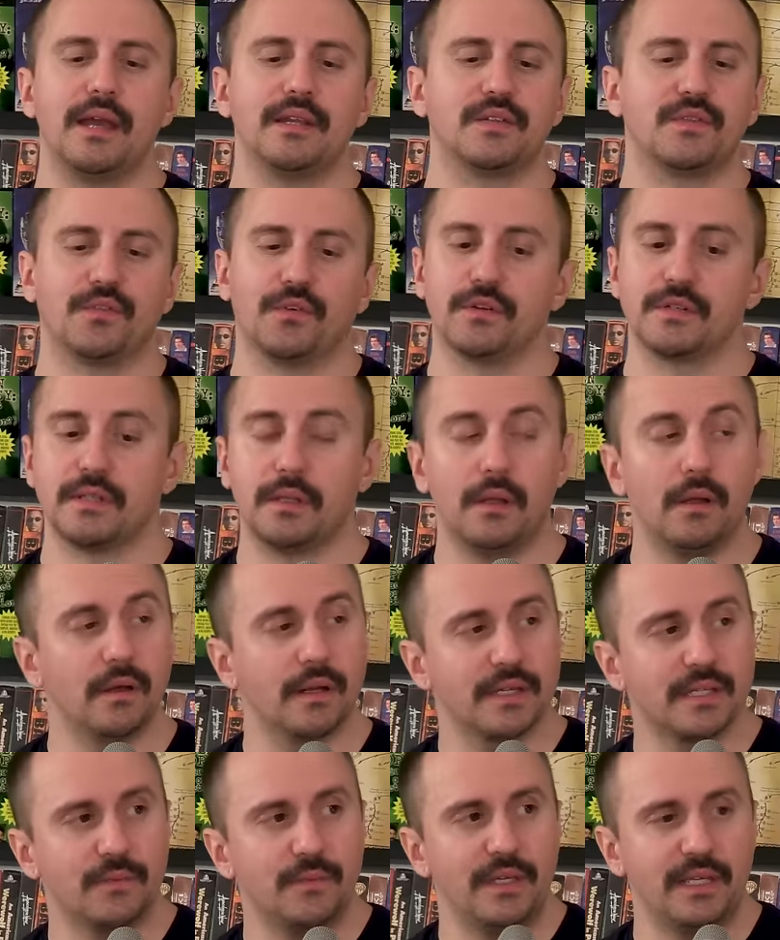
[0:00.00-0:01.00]
As for as
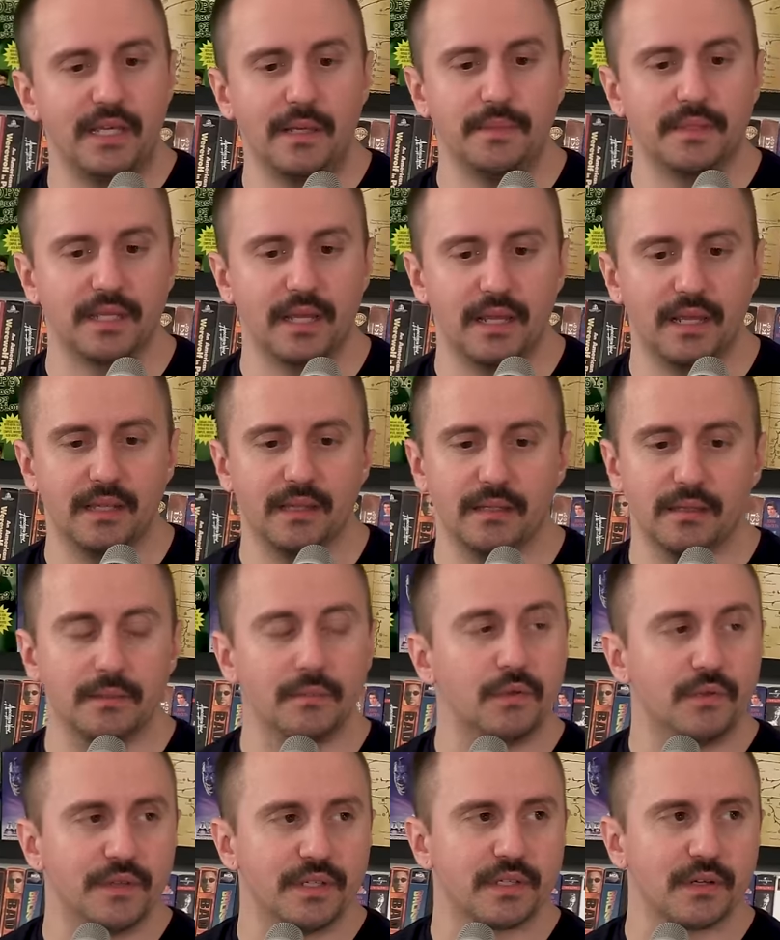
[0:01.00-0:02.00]
long as we keep saying that
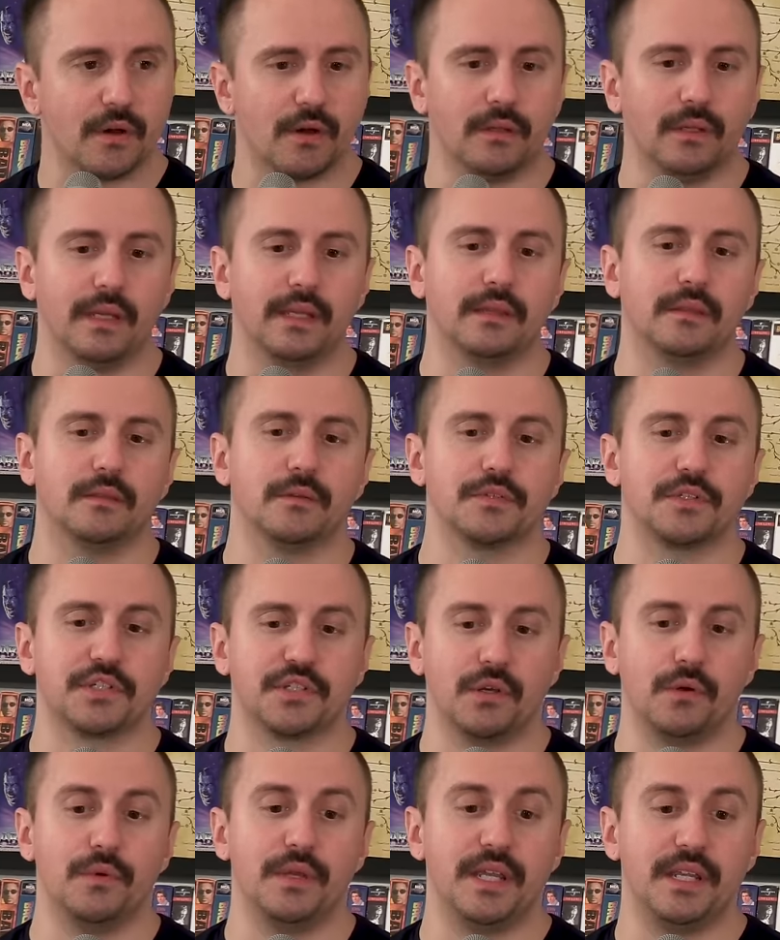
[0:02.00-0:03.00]
the movies are, like, they're
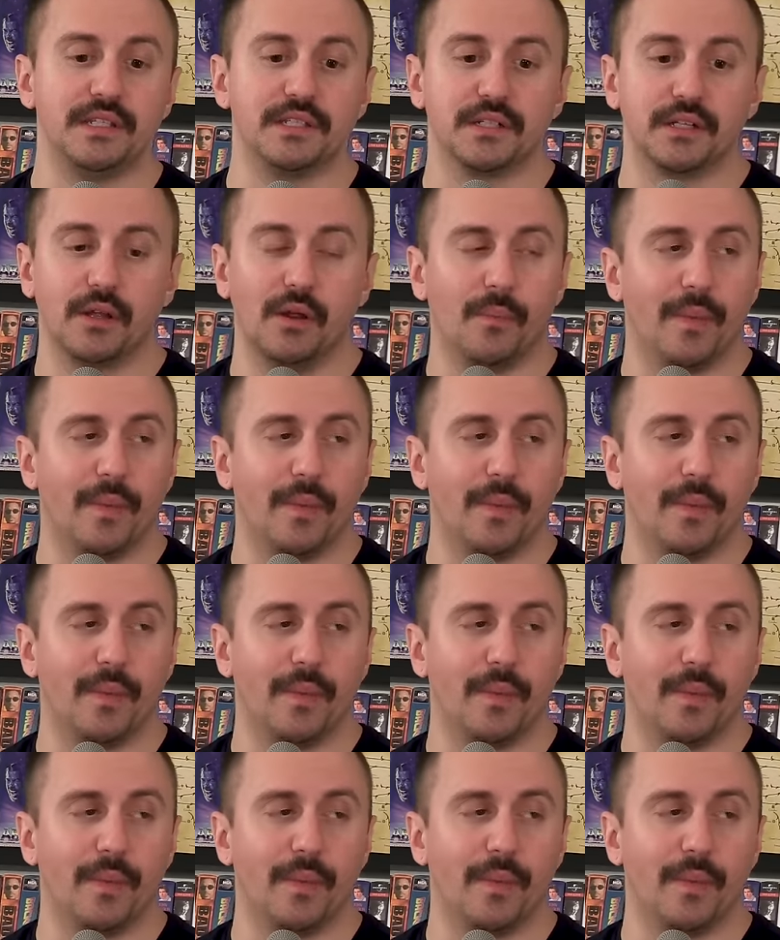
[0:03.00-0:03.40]
so easy to